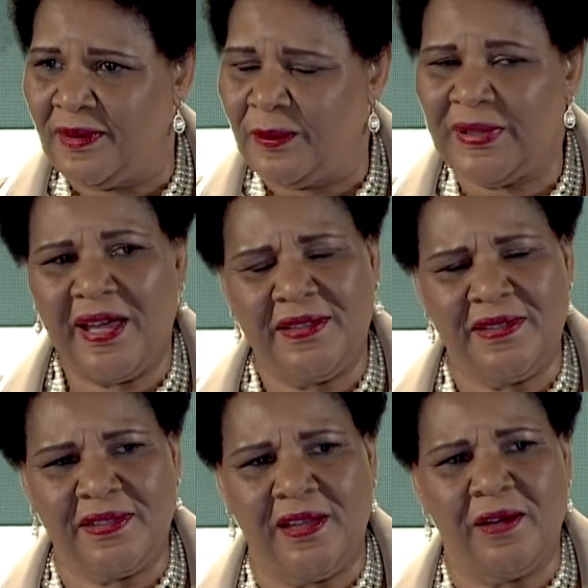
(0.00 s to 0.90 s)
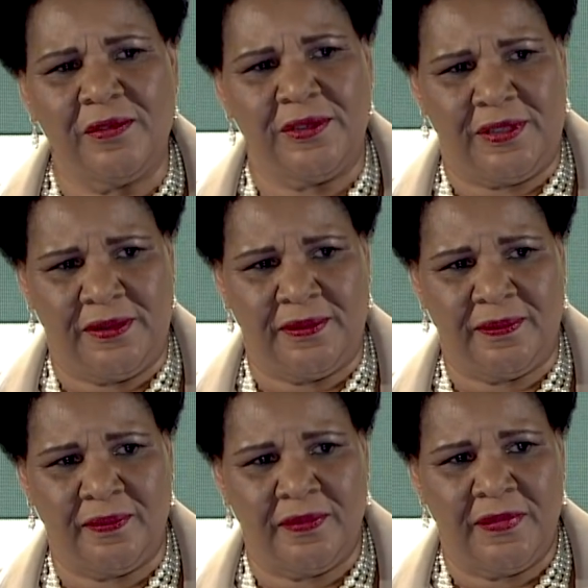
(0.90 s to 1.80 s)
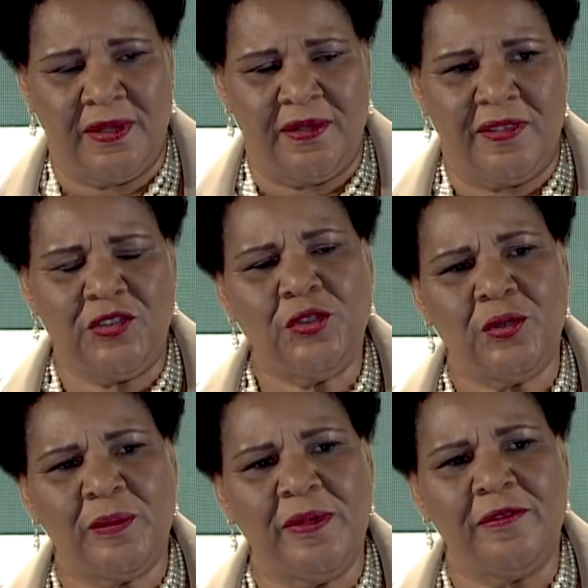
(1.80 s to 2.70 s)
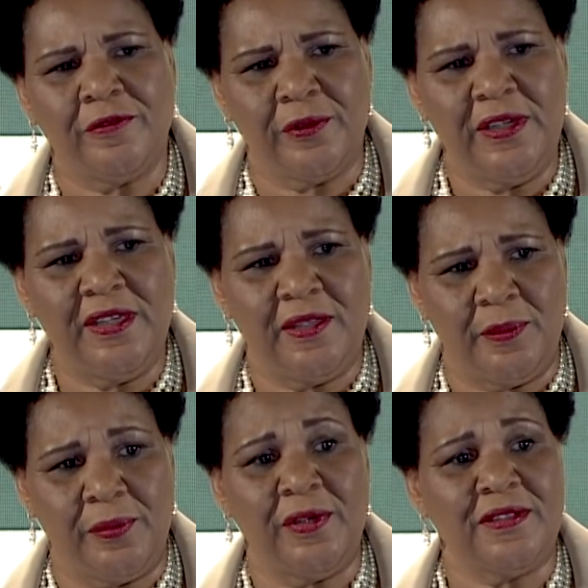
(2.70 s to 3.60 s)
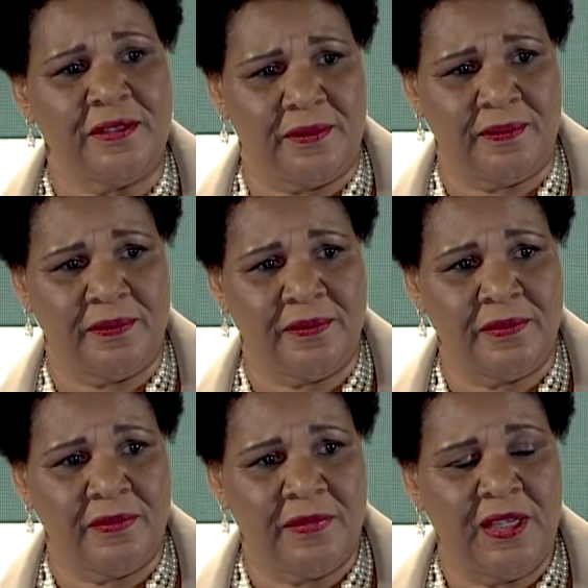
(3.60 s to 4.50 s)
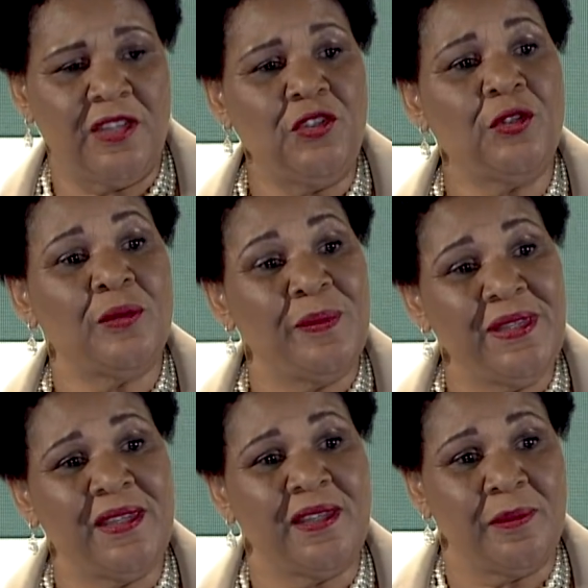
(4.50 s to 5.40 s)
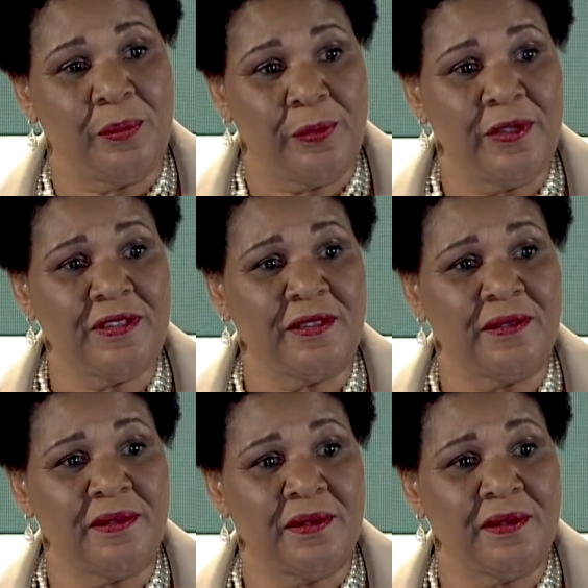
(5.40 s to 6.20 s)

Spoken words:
But I discovered that you could be free in prison, and you can be in prison